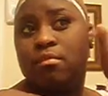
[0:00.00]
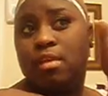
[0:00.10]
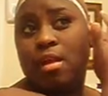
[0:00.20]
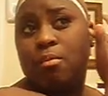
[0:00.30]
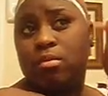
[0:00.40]

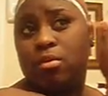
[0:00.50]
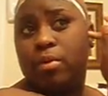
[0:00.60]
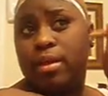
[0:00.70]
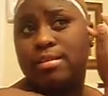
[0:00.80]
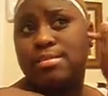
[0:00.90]
and I want the
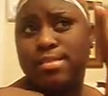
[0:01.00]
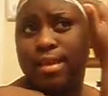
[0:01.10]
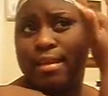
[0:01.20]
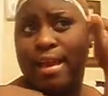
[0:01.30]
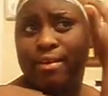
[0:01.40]
wig to
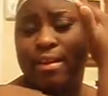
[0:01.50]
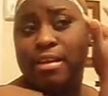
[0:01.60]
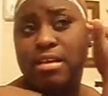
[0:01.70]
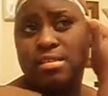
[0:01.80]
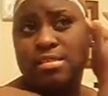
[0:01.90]
stay down at
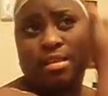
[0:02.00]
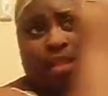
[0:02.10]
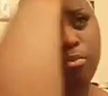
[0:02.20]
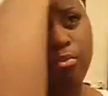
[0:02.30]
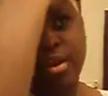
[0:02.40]
least until
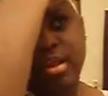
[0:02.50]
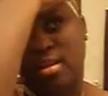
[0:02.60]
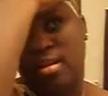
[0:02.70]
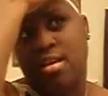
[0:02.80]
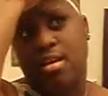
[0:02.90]
I'm
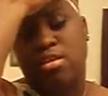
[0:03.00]
ready